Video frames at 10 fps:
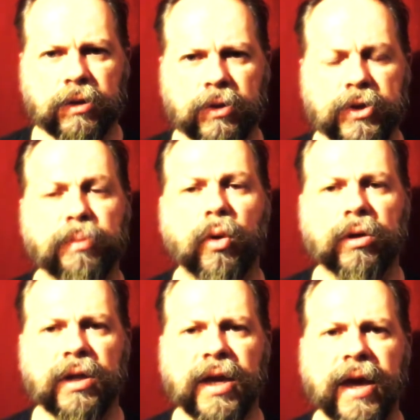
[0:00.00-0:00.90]

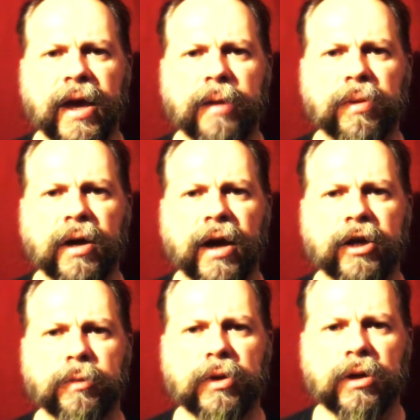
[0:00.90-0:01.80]
support the AAPI
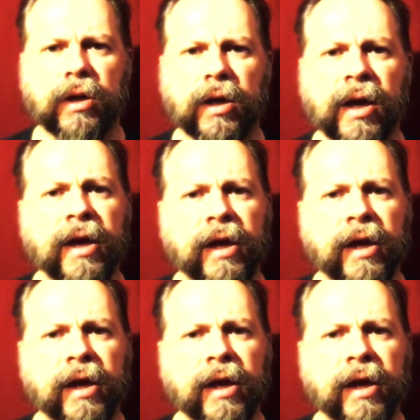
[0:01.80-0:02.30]
community,